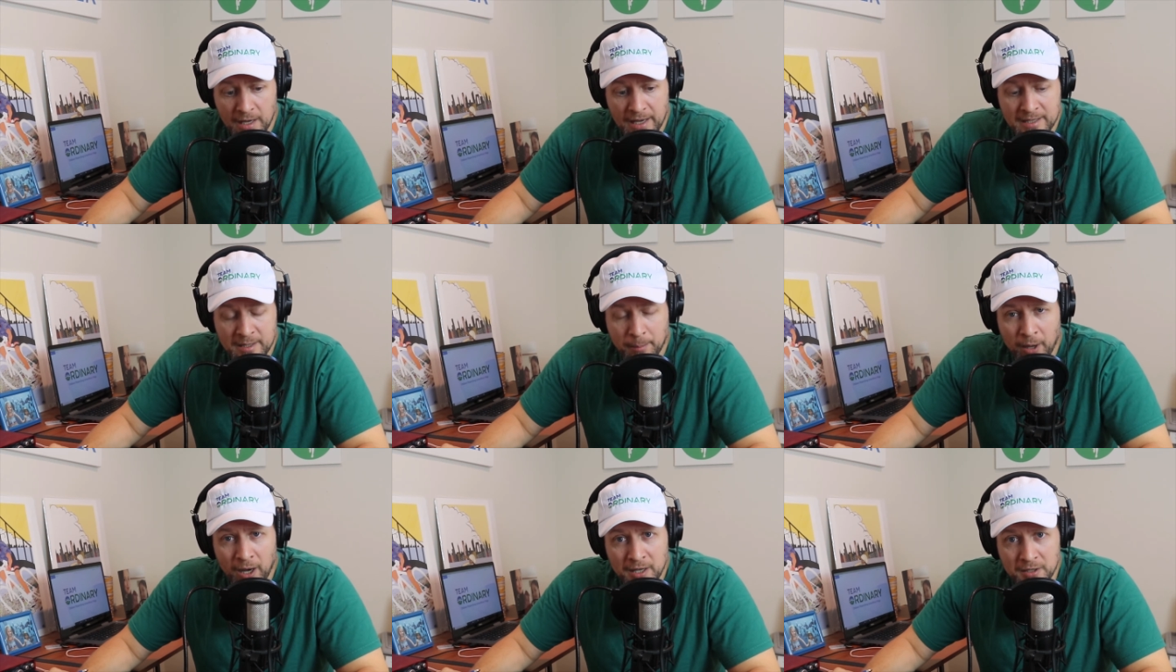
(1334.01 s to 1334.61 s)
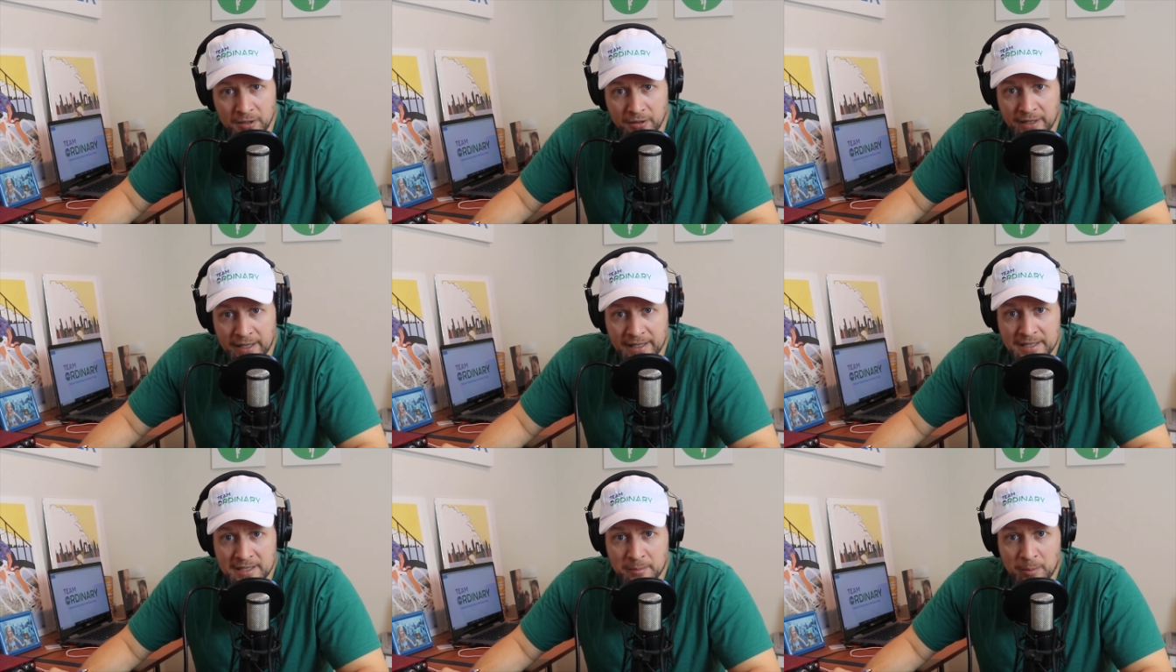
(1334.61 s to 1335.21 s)
It's a puzzle
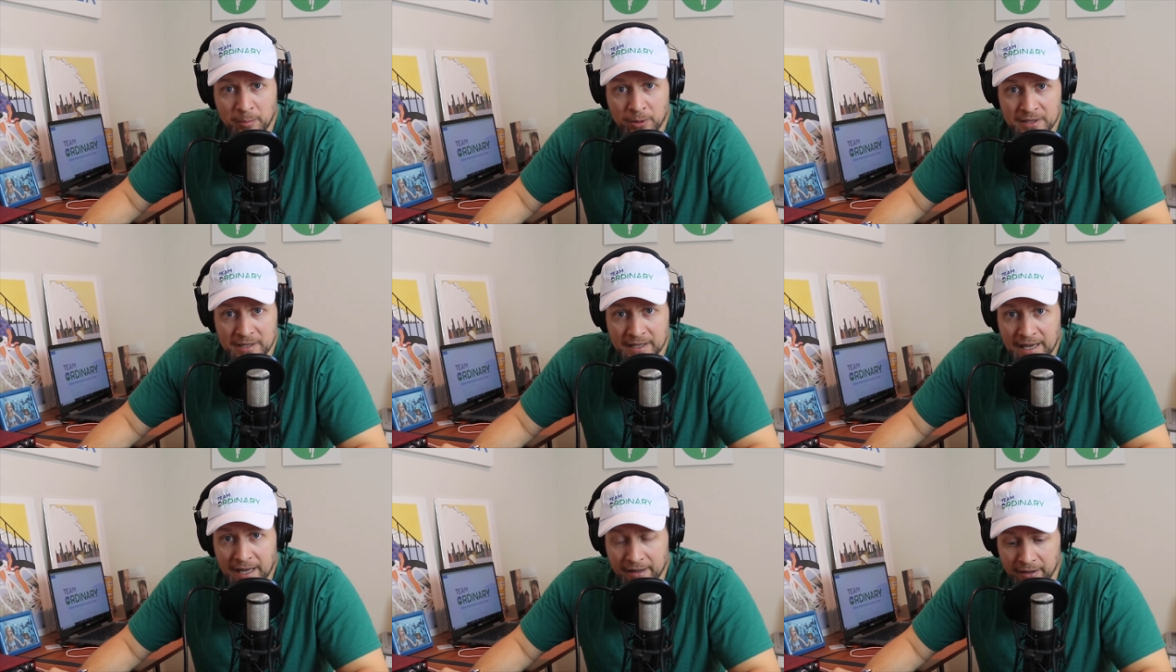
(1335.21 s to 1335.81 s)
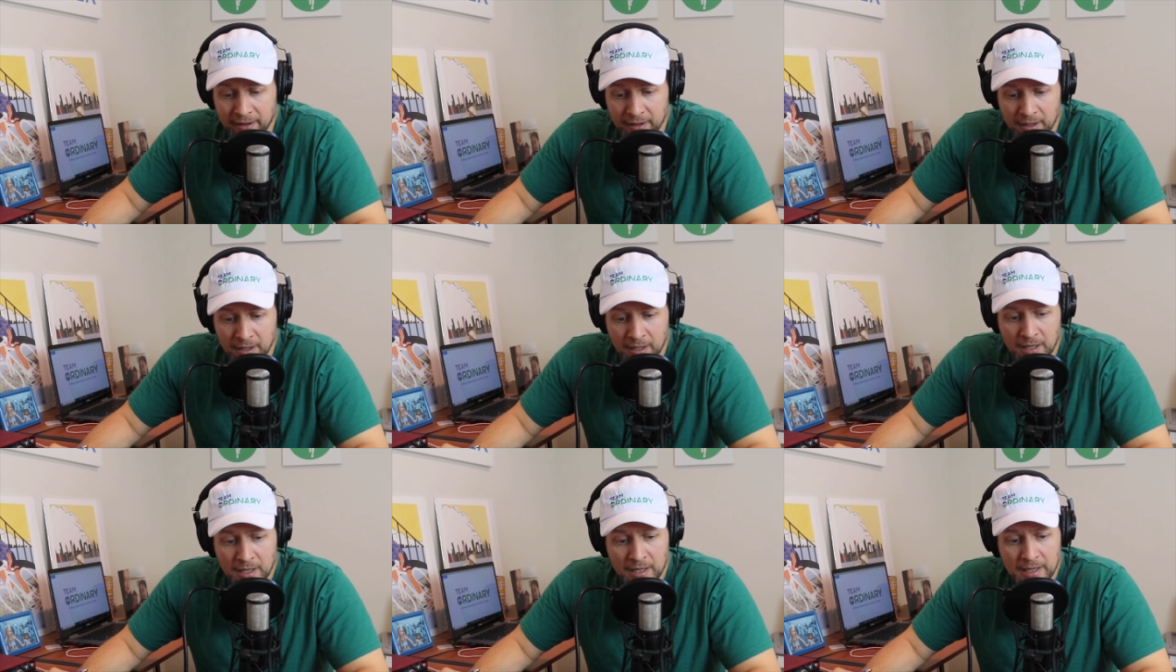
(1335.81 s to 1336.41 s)
that needs to be put together.
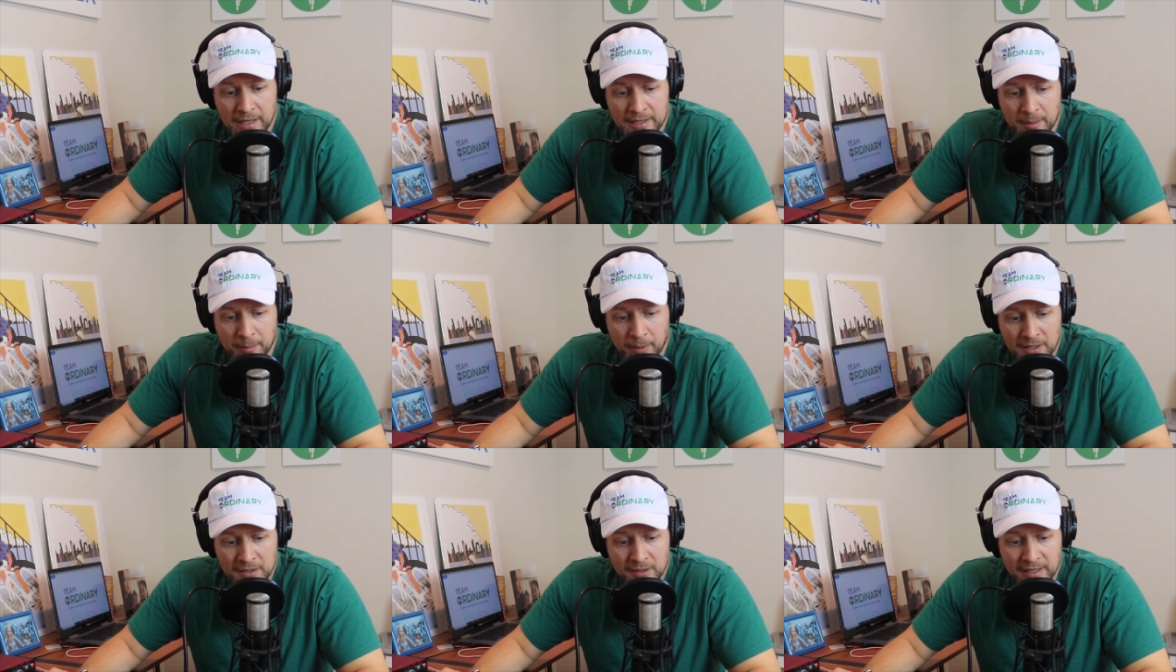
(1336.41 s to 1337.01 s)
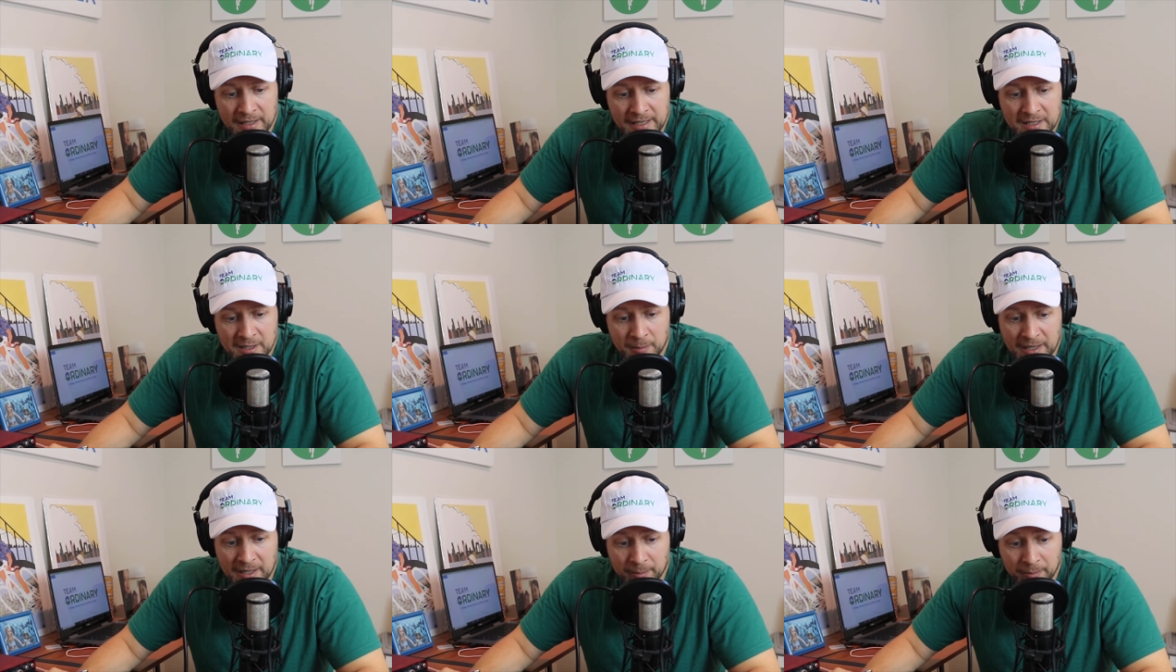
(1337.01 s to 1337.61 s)
It's a puzzle that needs
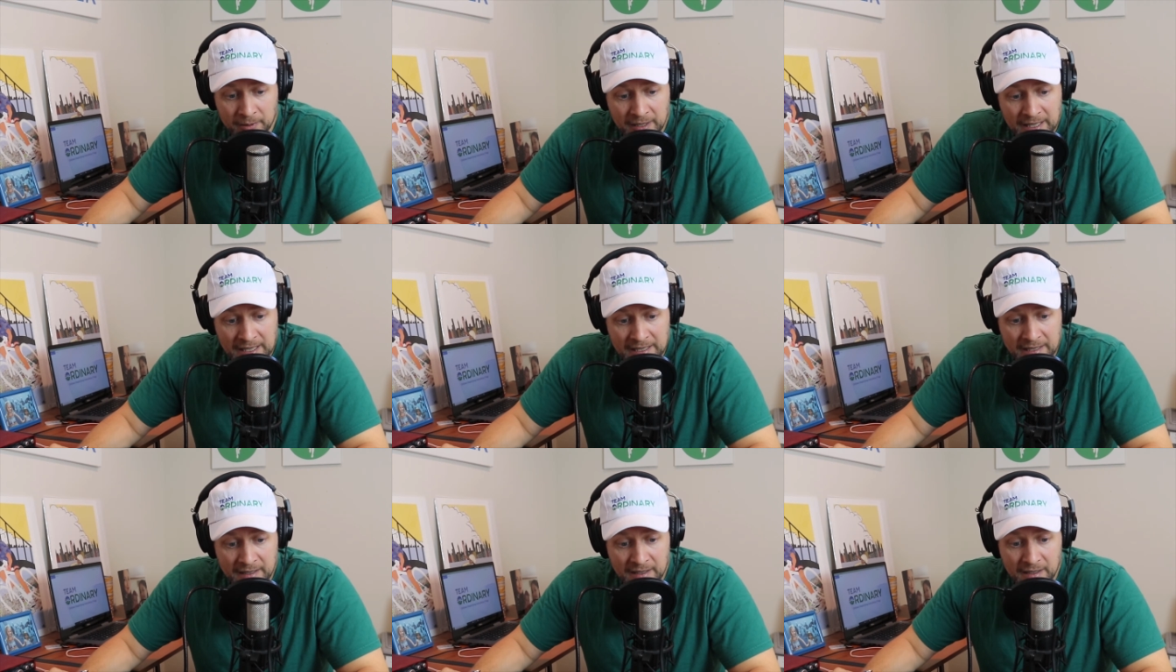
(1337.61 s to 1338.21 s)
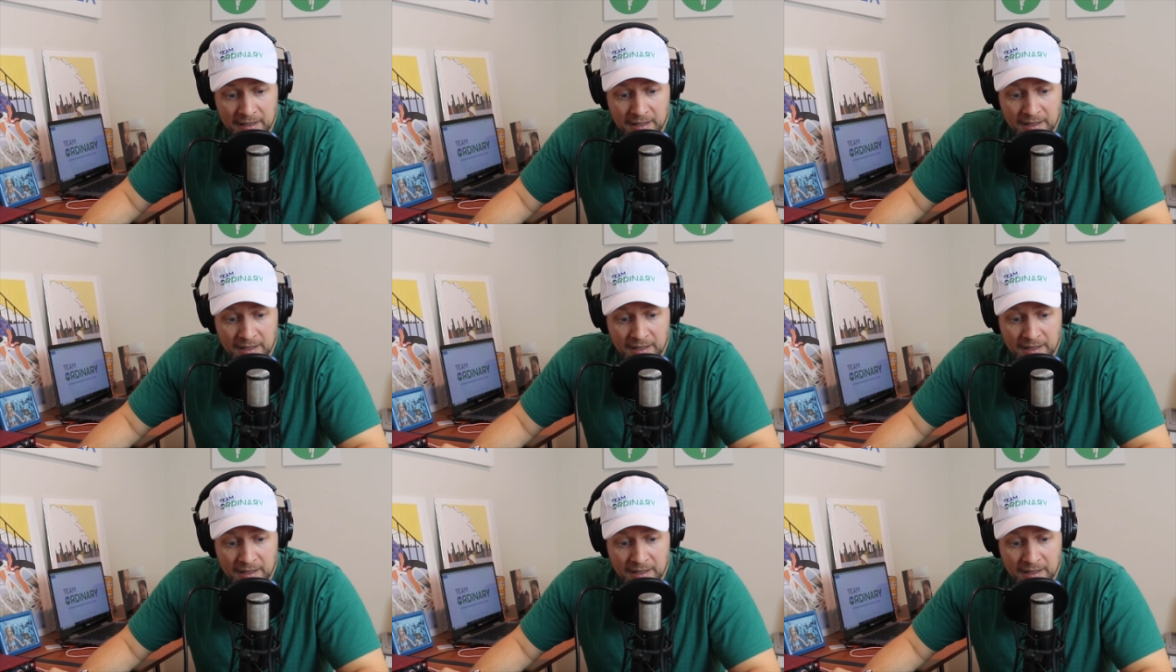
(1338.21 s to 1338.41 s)
to be completed